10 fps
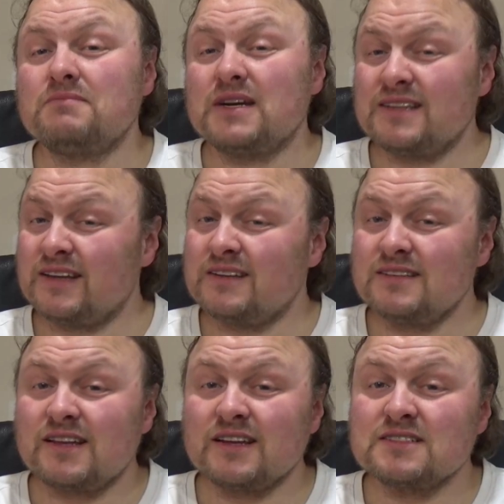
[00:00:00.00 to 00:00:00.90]
My second
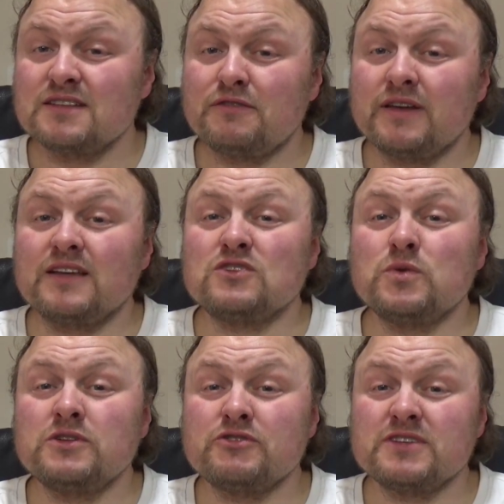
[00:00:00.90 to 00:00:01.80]
dislike is the fact that
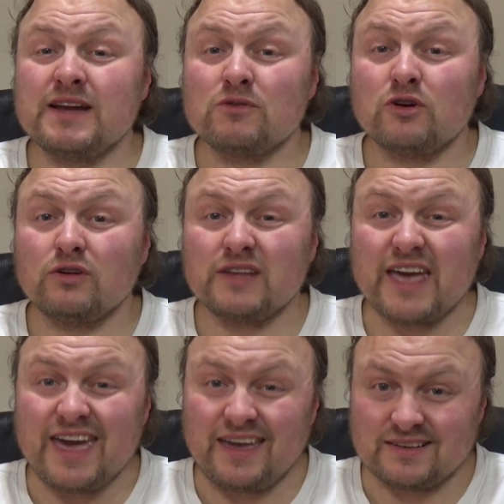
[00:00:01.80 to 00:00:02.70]
Twitter is now called
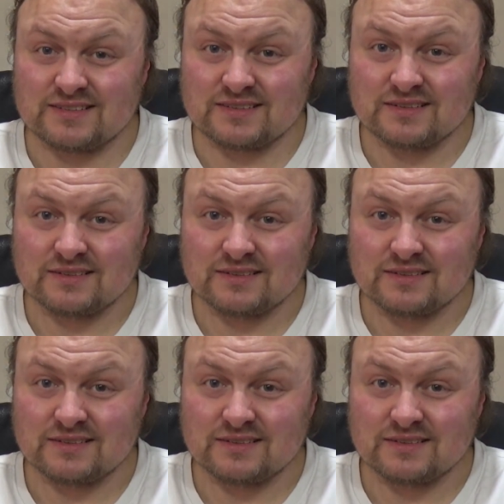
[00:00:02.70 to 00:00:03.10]
X.